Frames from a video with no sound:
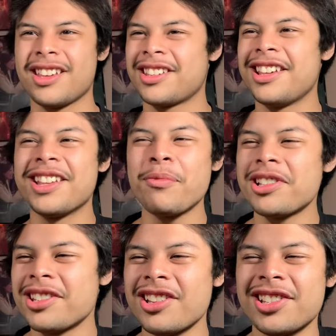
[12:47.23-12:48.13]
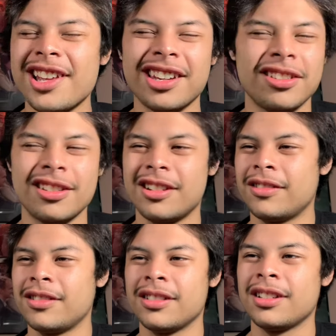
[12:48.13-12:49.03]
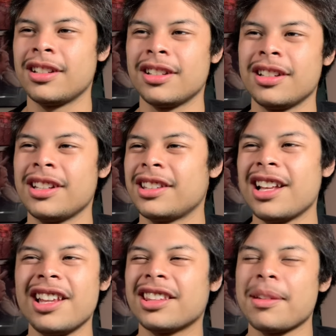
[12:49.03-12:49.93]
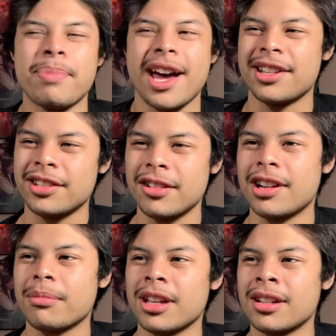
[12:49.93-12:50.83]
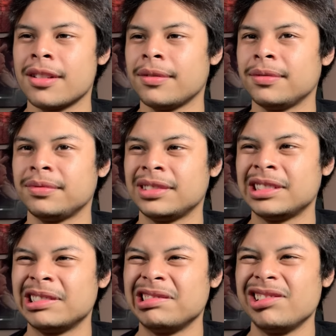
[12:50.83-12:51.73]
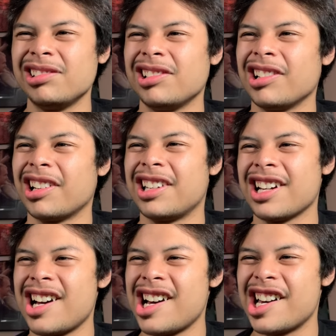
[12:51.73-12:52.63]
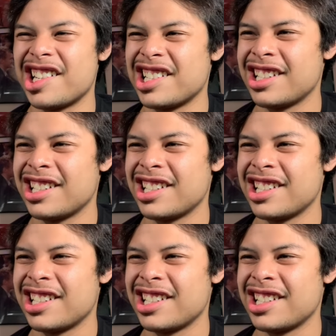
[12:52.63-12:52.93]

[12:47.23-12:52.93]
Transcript: it wasn't just, like, you know, not like the past, you know what I mean? Oh, God.